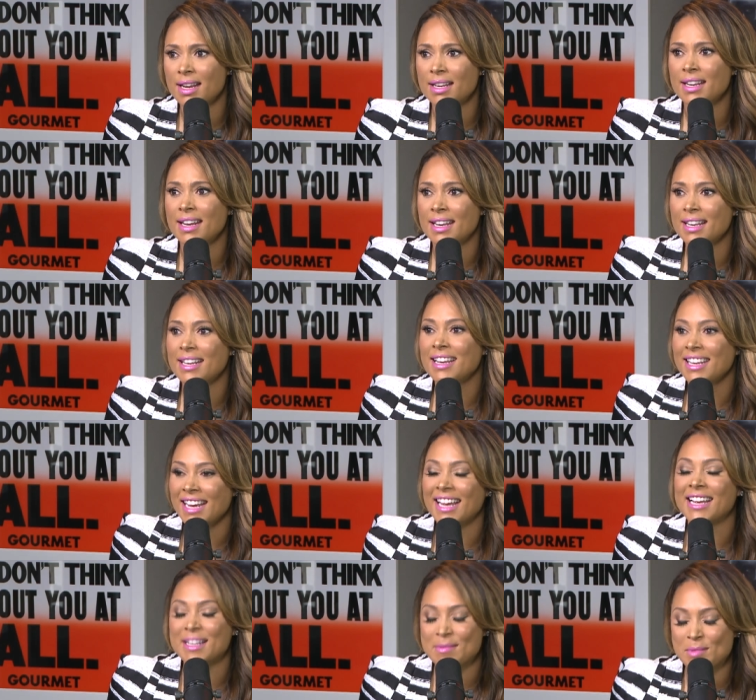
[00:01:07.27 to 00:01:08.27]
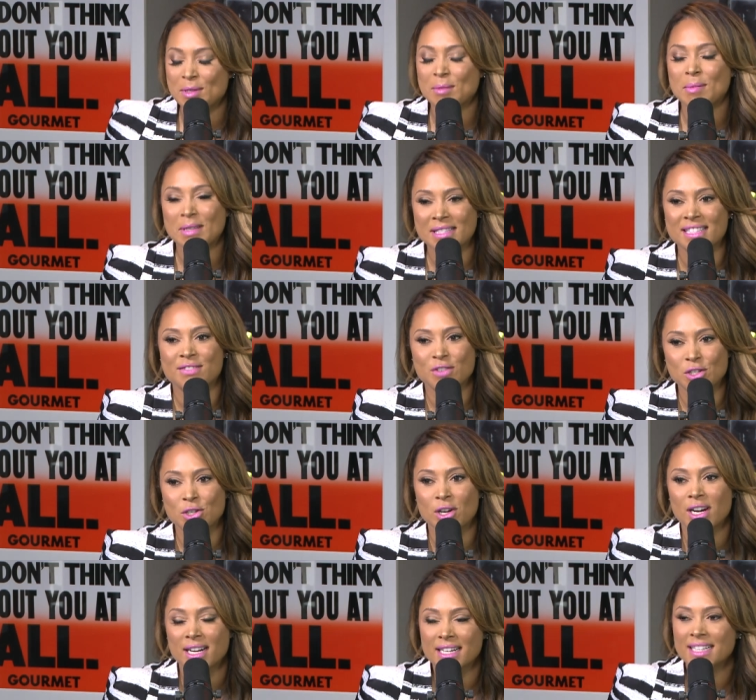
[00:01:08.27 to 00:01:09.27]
and, and yeah, in the music business for sure. It's a